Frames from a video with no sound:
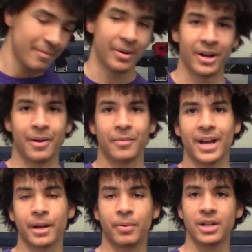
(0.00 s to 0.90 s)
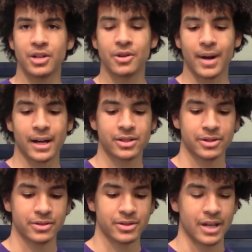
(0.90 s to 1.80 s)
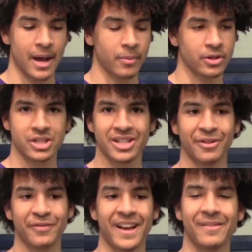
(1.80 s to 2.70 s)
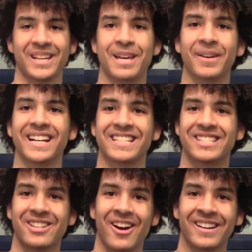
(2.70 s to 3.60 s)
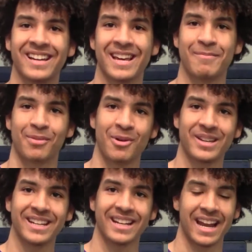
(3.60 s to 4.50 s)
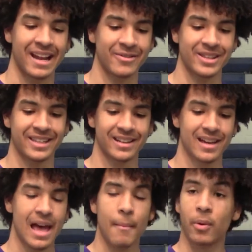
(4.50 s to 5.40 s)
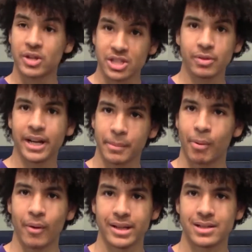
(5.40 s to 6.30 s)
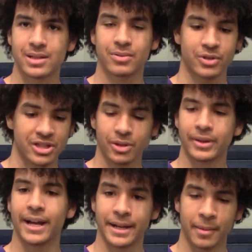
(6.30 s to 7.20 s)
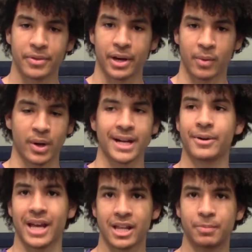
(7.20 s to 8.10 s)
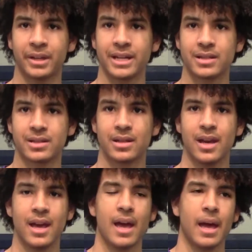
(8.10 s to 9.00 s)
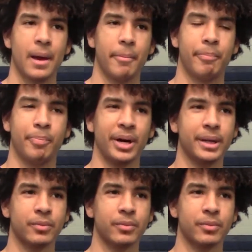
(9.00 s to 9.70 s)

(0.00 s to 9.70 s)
but um, we had to put in new axles and we're still failing. We keep on getting stuck and broken and everything, but we're still getting points. We're still getting up there. We're right now in eighth place, but